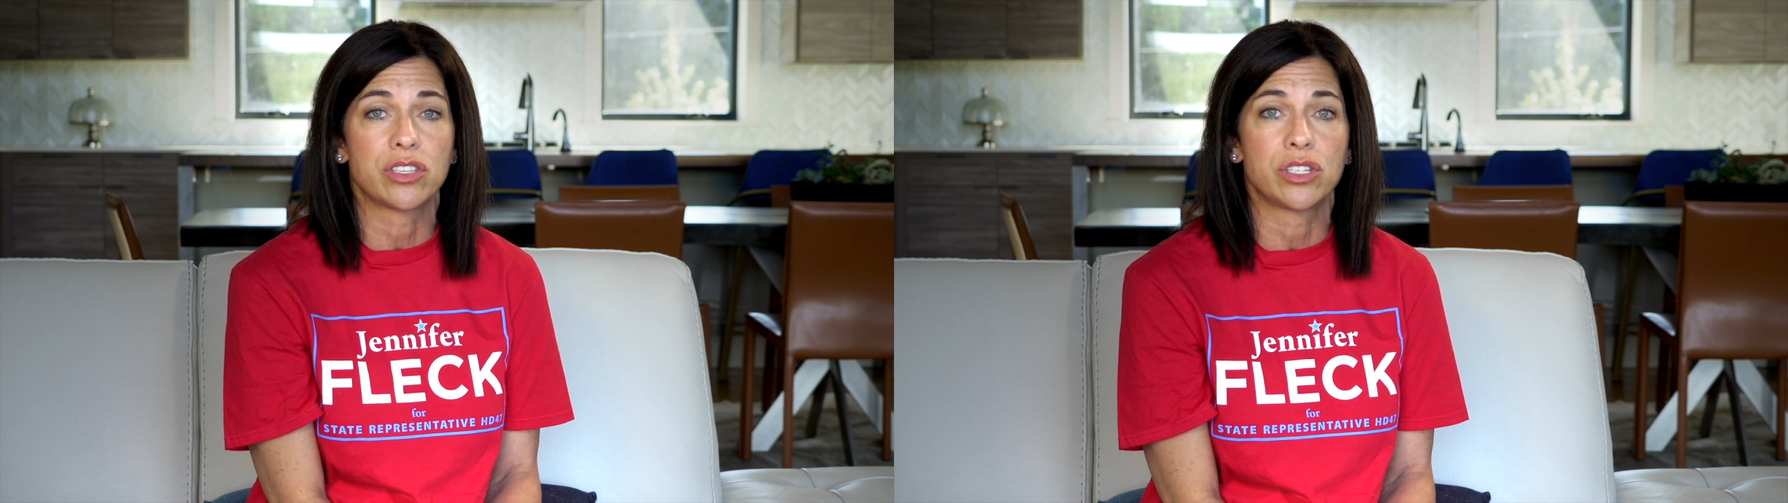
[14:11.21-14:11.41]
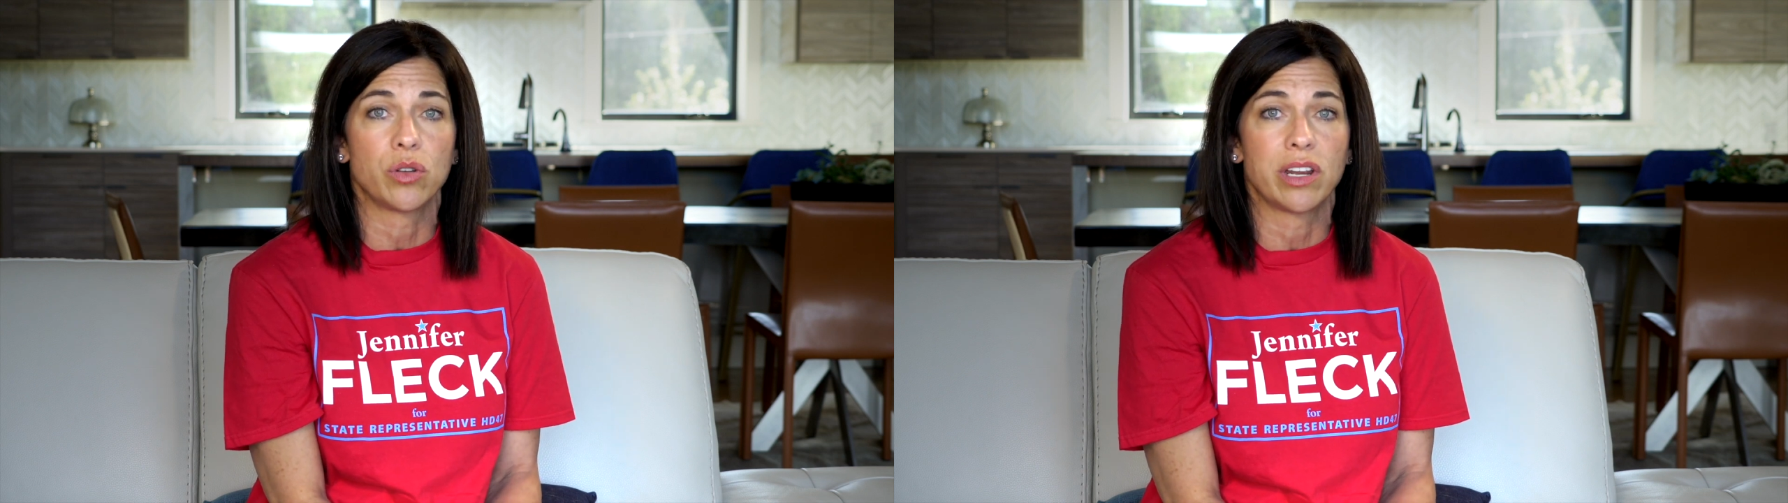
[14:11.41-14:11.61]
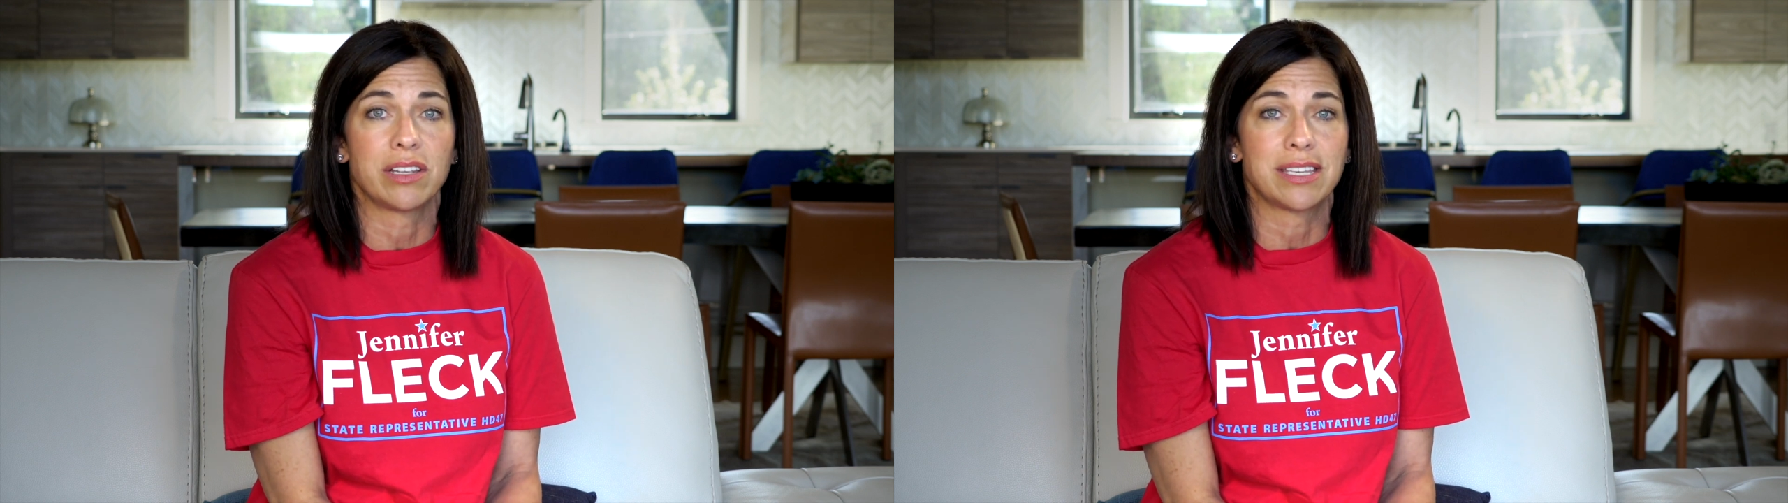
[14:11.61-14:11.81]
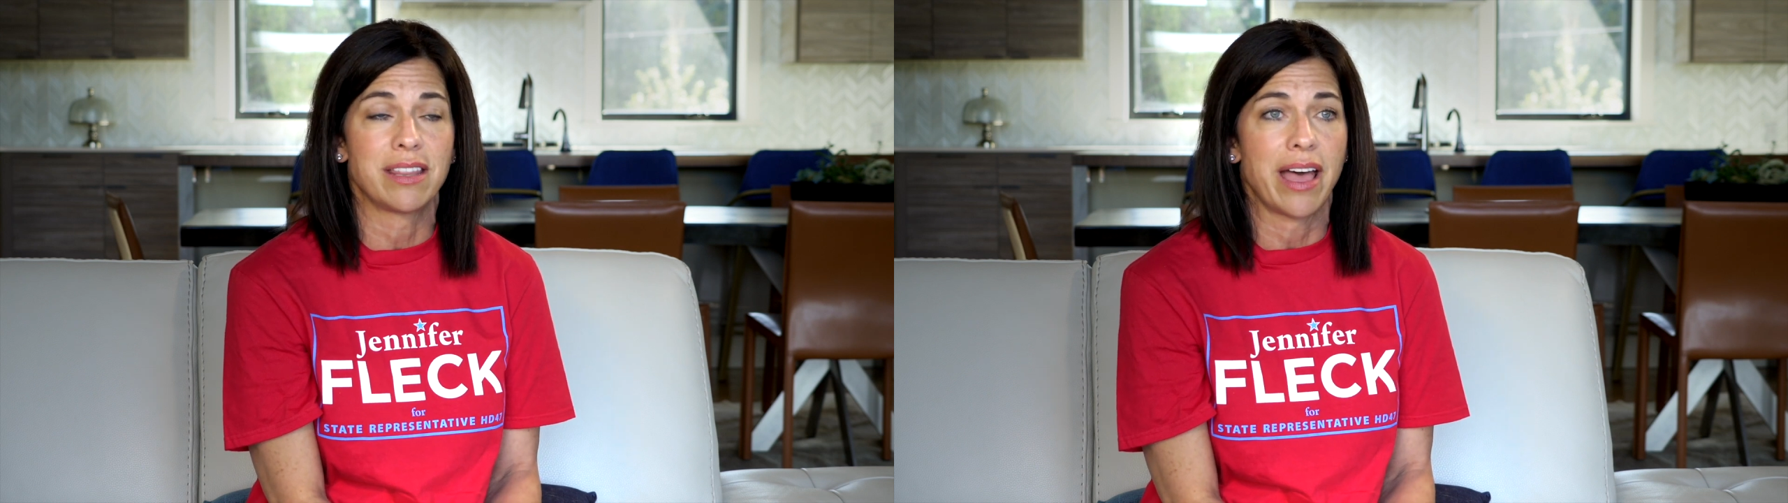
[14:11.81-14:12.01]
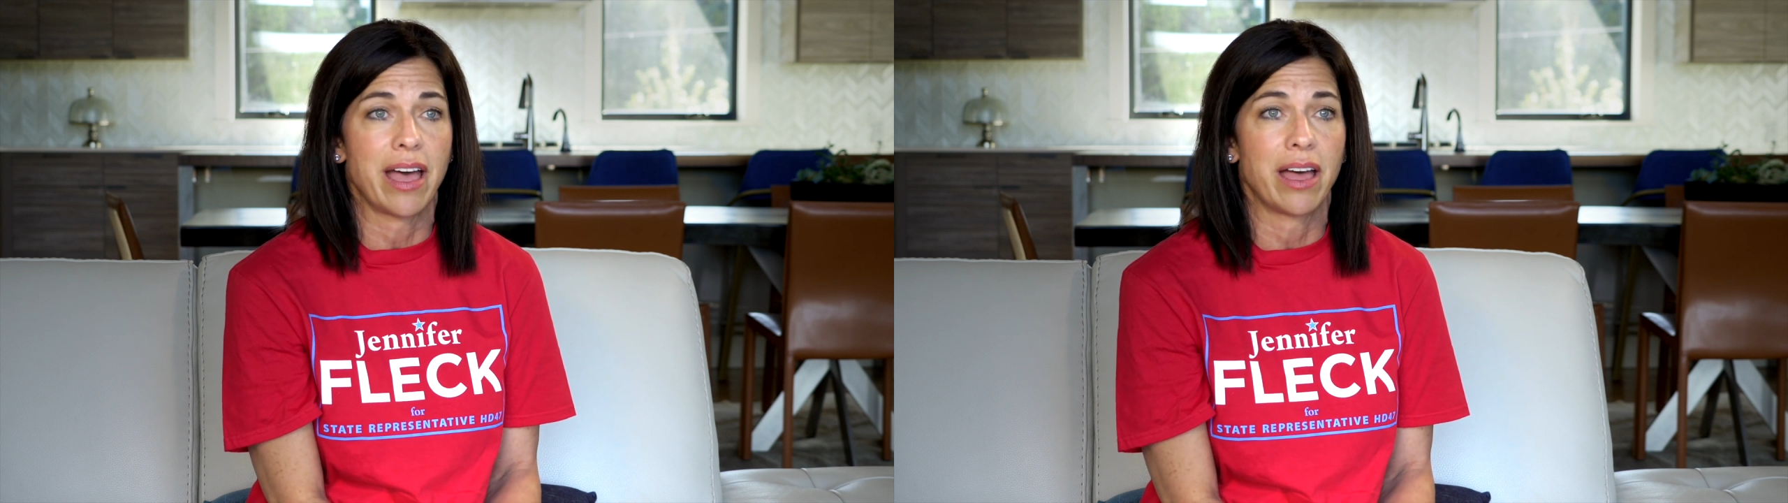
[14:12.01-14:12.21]
students
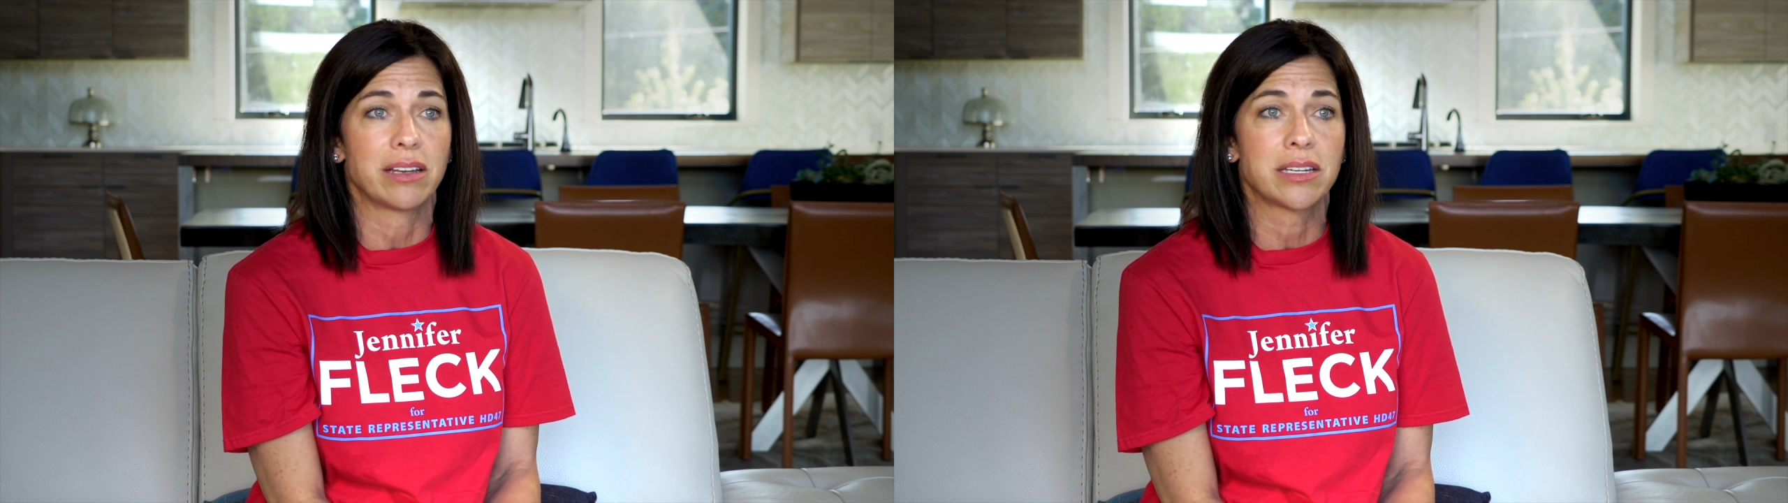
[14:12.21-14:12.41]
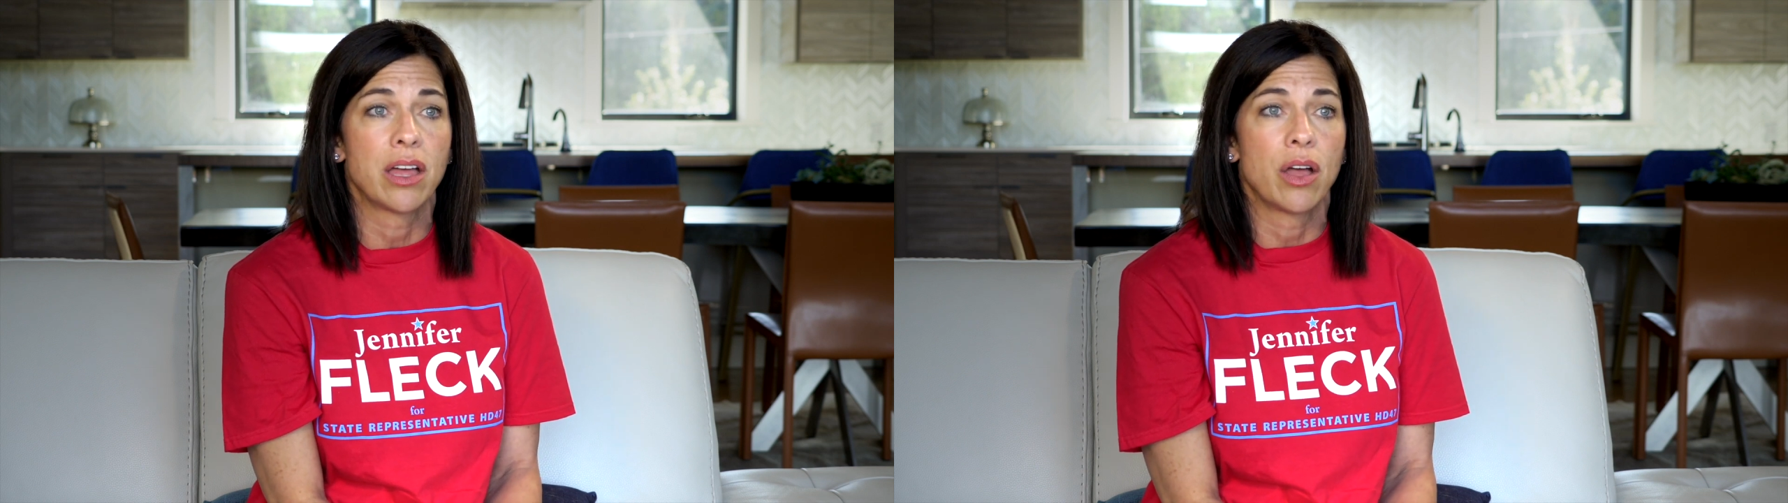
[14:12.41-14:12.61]
that